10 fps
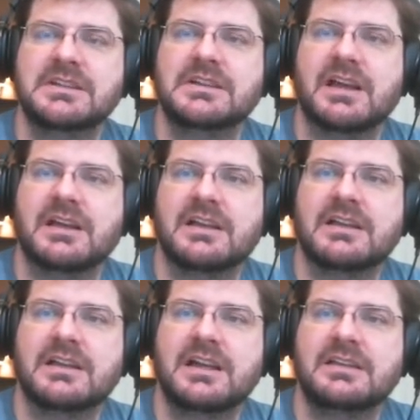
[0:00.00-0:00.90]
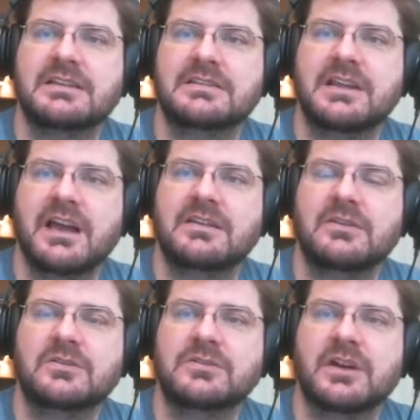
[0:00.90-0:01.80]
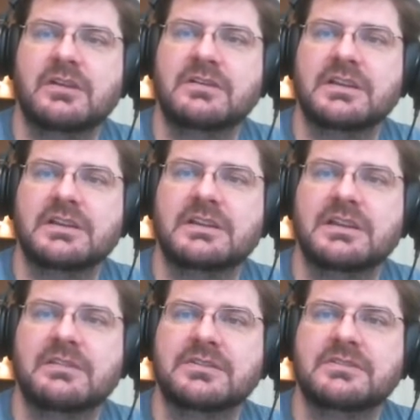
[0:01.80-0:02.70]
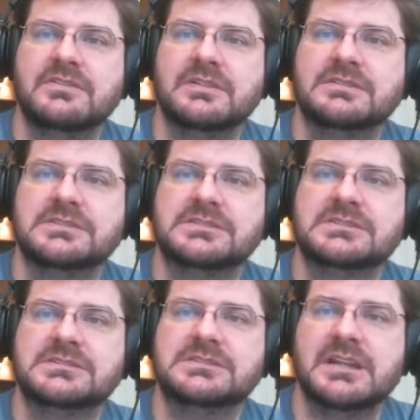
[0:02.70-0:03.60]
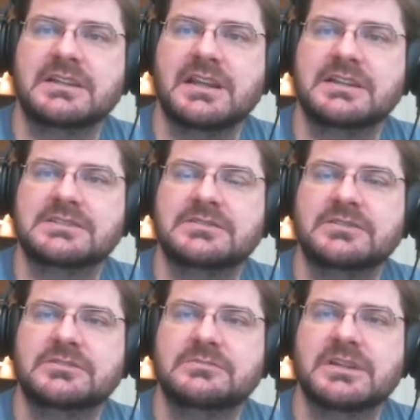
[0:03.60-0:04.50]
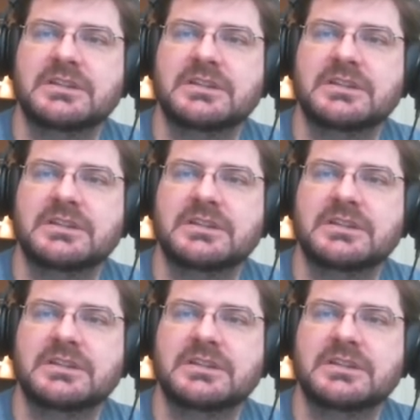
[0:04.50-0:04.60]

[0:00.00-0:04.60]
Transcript: And then Nighthold early in the afternoon on Sundays, Tomb